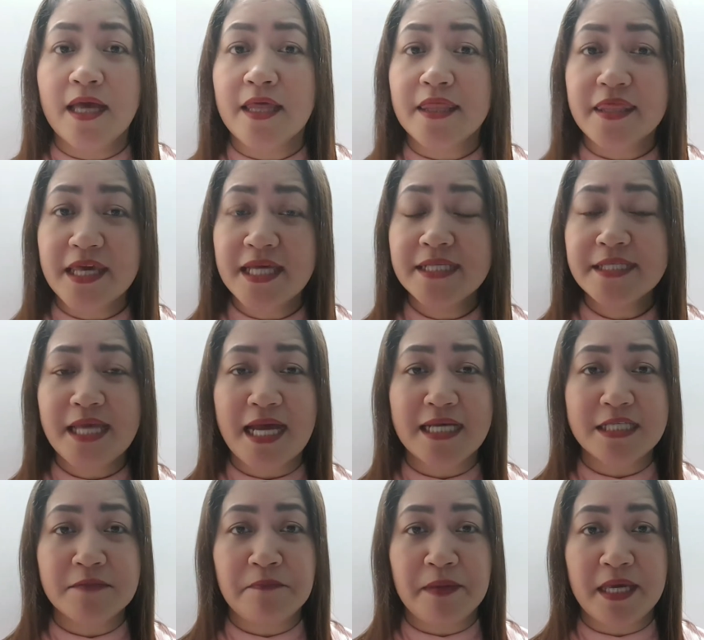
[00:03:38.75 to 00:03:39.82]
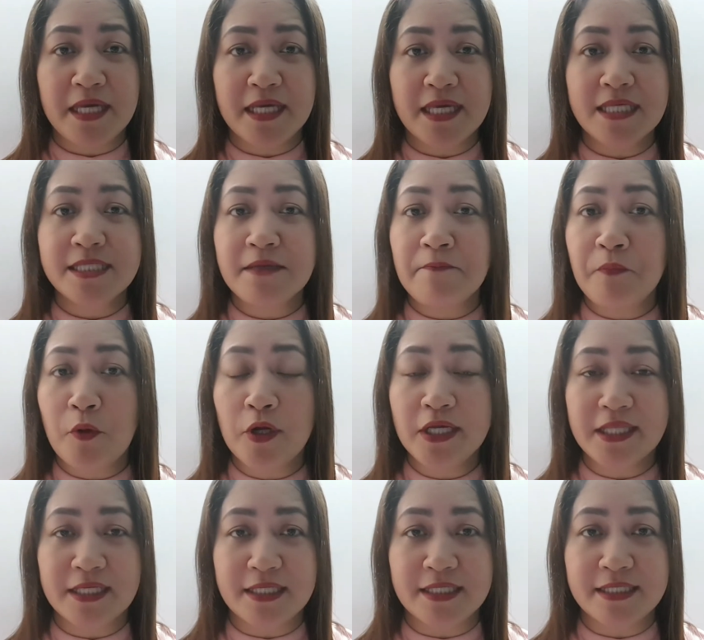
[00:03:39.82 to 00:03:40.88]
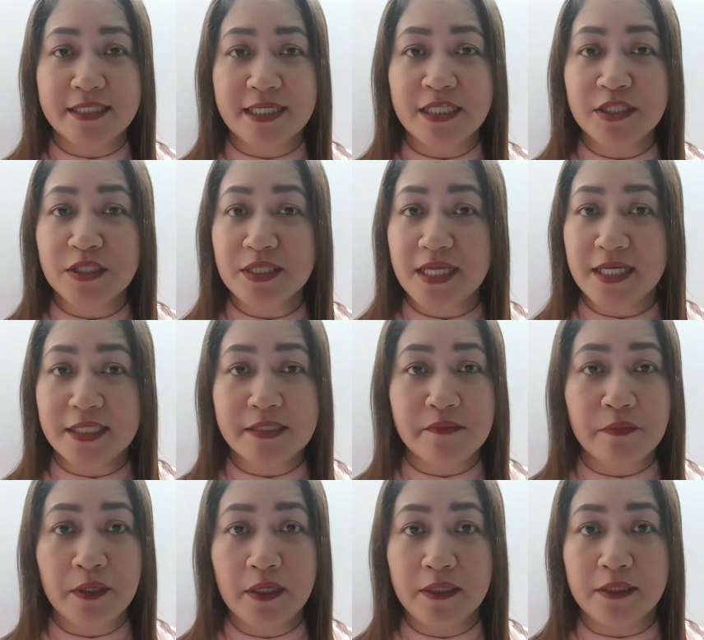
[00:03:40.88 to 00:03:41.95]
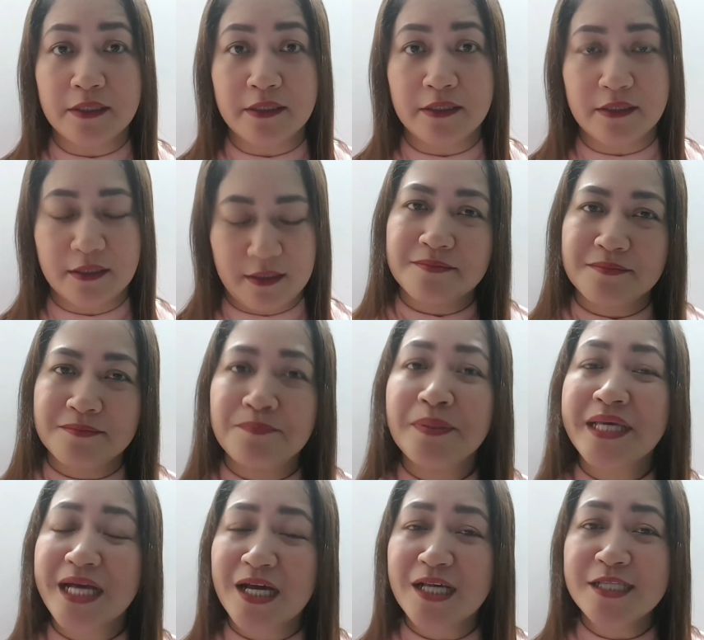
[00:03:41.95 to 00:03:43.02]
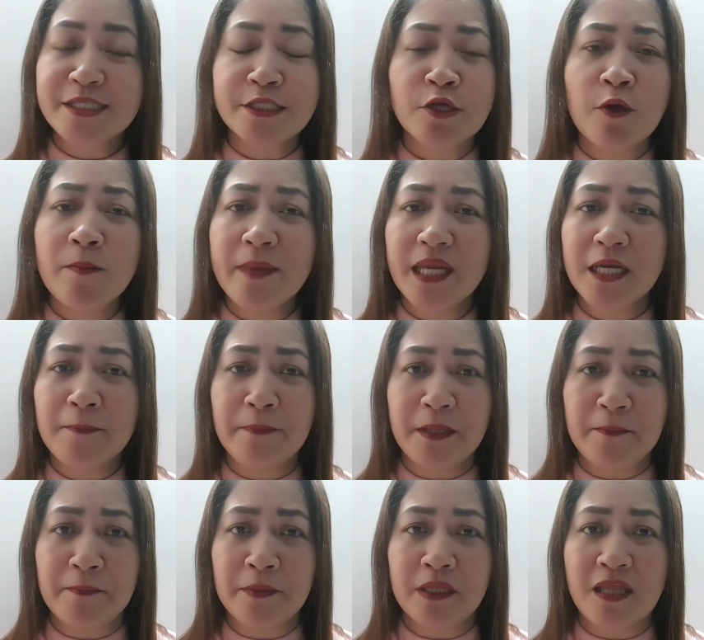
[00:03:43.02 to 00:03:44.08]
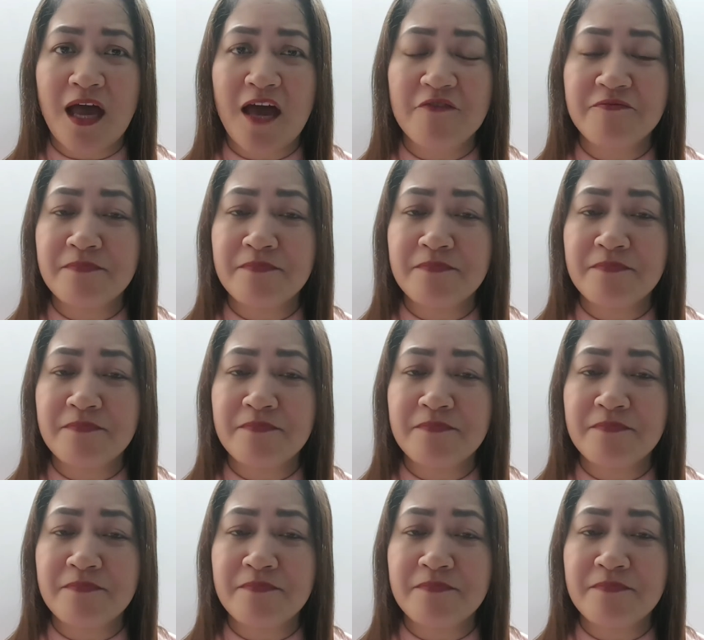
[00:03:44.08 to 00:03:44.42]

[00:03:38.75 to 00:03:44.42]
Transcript: This aspect is important in today's world because so many people have